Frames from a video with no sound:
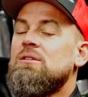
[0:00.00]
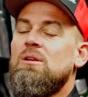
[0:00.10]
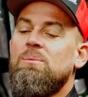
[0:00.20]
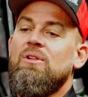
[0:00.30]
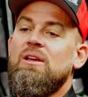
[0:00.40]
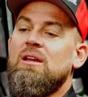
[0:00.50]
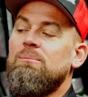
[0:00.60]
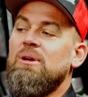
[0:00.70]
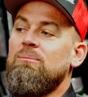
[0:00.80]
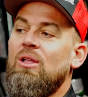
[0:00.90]
Typically in a
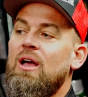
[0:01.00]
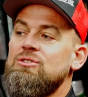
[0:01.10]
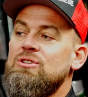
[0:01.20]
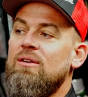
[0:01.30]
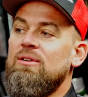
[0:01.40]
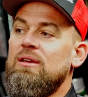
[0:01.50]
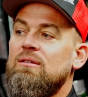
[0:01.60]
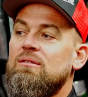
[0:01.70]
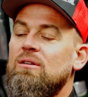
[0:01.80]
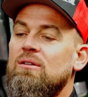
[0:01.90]
big block
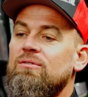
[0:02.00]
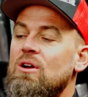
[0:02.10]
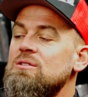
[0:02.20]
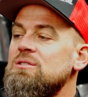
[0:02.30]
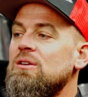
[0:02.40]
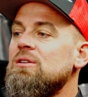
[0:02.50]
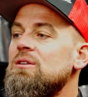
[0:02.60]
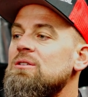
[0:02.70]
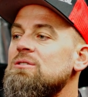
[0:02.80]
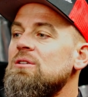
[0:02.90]
Chevy, the front
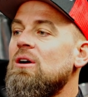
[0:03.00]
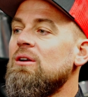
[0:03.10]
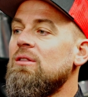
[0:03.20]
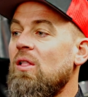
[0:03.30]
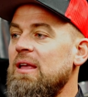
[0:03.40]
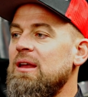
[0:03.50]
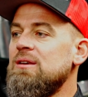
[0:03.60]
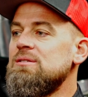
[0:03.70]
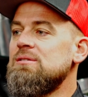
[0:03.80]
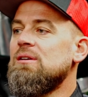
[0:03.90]
cylinders are the
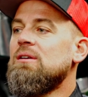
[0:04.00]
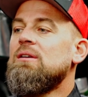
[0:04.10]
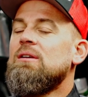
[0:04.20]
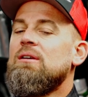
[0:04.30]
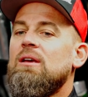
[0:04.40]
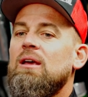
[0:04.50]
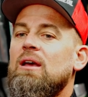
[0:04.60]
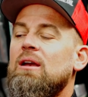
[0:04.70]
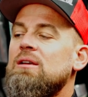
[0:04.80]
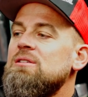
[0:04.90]
leanest,
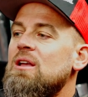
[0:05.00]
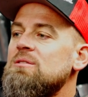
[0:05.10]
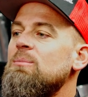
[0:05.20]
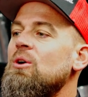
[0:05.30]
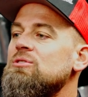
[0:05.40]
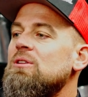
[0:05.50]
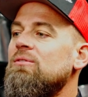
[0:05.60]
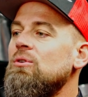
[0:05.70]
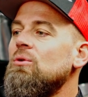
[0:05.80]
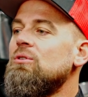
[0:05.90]
and it sends most of the
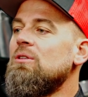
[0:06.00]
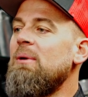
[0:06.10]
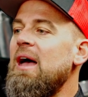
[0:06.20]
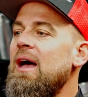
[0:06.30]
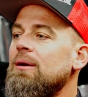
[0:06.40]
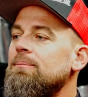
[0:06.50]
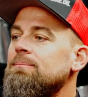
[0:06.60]
fuel to the back.